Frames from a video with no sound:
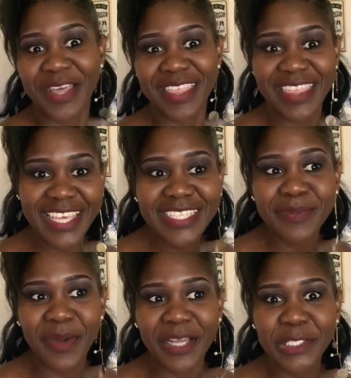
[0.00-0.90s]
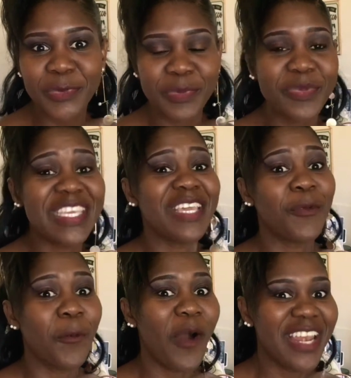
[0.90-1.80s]
This month will be
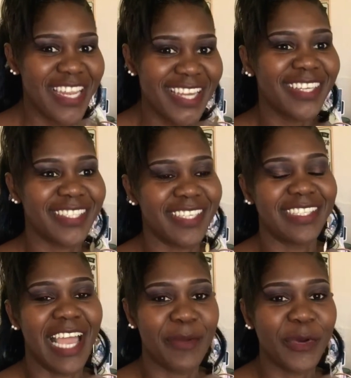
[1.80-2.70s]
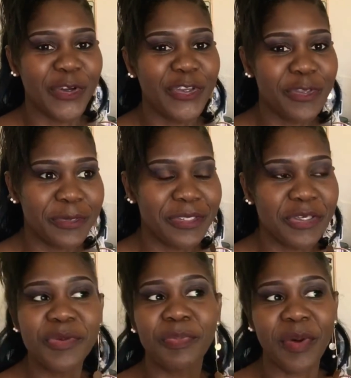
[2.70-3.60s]
1 year since I'm on
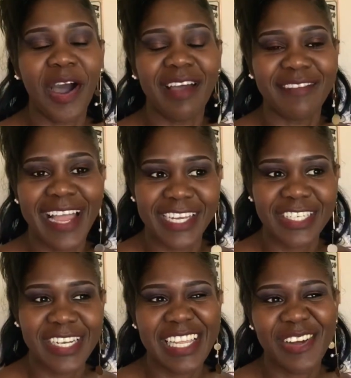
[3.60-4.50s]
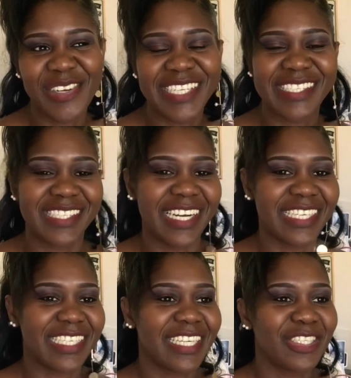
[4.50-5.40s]
YouTube, but I've actually only
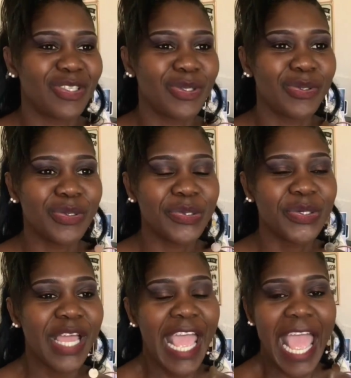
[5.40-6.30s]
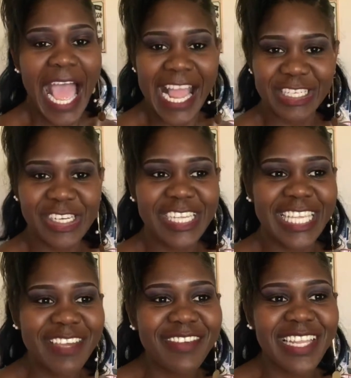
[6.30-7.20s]
started to
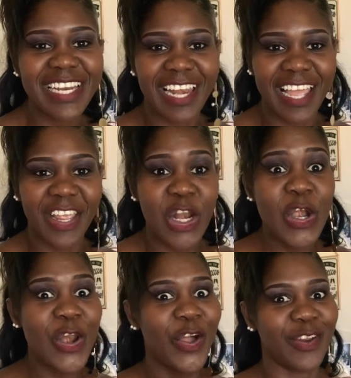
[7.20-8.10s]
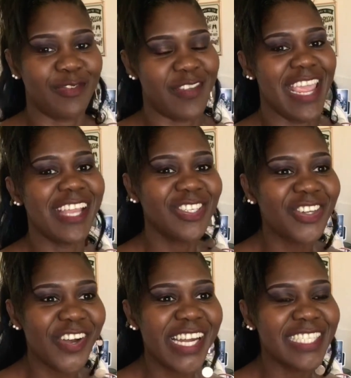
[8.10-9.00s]
giving it like a lot of
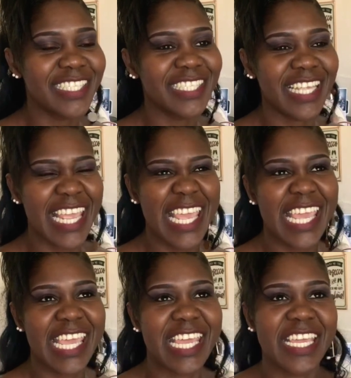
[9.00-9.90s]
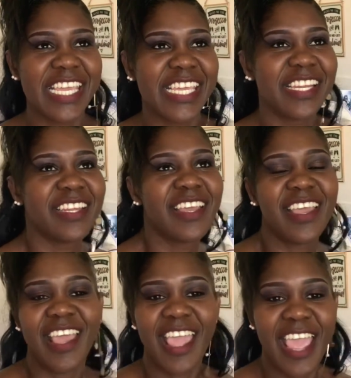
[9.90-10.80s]
interest in
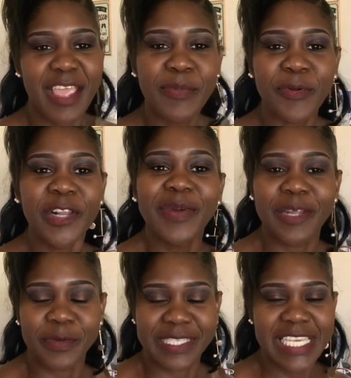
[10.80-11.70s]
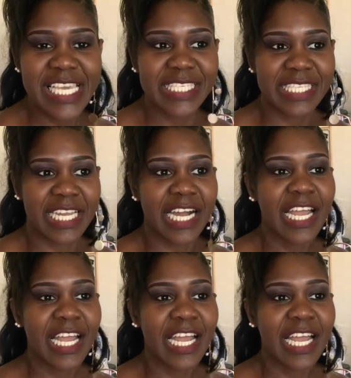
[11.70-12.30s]
April when it was Easter.